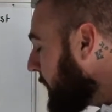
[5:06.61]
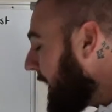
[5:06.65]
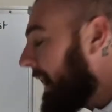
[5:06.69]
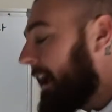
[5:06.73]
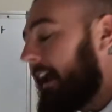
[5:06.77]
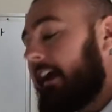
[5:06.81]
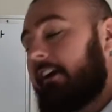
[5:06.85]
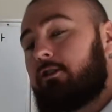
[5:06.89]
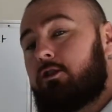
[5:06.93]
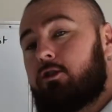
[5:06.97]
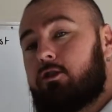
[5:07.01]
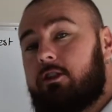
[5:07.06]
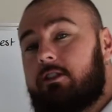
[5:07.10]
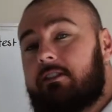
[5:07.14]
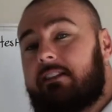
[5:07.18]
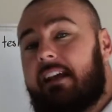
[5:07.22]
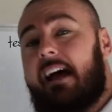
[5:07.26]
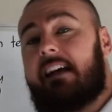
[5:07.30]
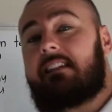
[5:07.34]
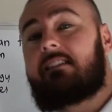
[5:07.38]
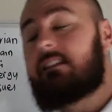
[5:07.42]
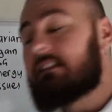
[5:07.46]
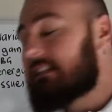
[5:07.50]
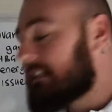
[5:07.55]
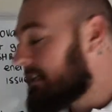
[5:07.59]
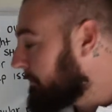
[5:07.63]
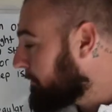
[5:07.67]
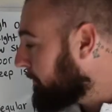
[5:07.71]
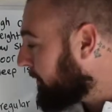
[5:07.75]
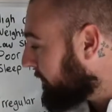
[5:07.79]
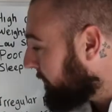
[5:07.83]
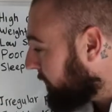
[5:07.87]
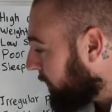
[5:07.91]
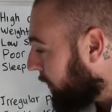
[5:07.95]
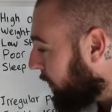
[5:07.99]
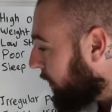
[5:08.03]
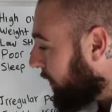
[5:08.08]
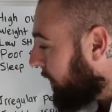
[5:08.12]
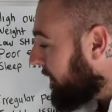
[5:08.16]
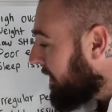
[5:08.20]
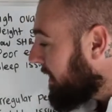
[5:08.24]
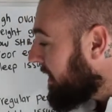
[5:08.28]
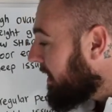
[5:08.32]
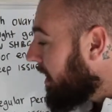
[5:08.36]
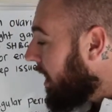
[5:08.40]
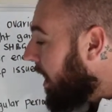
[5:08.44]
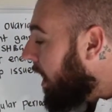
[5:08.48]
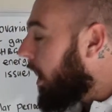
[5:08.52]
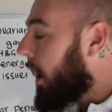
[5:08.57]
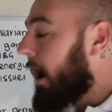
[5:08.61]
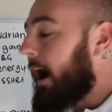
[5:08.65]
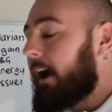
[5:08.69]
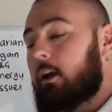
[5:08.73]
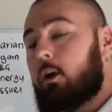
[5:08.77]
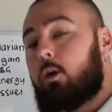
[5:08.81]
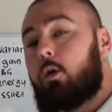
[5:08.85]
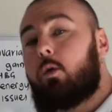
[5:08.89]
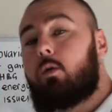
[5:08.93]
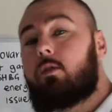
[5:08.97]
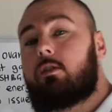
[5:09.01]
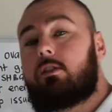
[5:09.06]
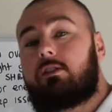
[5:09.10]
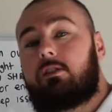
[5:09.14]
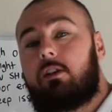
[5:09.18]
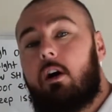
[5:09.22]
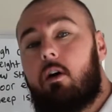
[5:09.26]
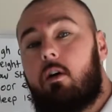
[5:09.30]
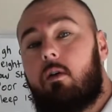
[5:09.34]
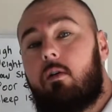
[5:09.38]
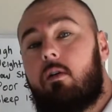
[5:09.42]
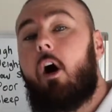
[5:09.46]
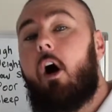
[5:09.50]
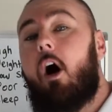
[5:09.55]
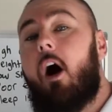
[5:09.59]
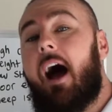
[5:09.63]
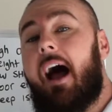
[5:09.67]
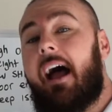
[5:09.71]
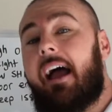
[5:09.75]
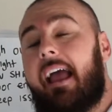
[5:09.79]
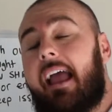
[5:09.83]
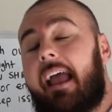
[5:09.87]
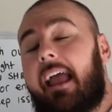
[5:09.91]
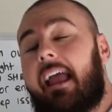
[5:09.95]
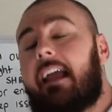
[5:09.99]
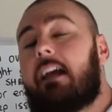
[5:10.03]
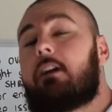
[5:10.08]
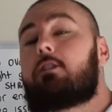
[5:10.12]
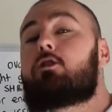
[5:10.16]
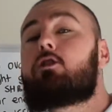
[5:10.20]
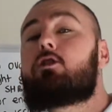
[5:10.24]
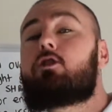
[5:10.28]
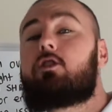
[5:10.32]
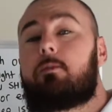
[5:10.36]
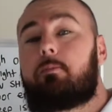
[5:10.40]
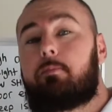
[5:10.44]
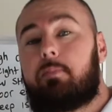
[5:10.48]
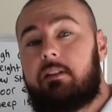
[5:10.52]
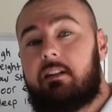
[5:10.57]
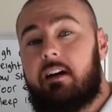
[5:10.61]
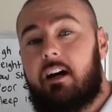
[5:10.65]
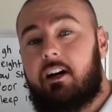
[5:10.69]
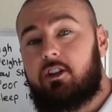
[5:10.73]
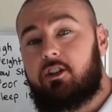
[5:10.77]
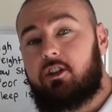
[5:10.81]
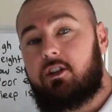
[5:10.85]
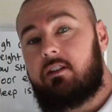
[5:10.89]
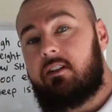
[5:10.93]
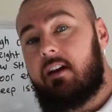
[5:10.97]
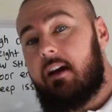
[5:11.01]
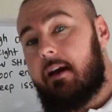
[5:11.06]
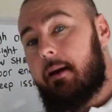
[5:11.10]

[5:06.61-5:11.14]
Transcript: androgens, as I said before, high cortisol, high androgen production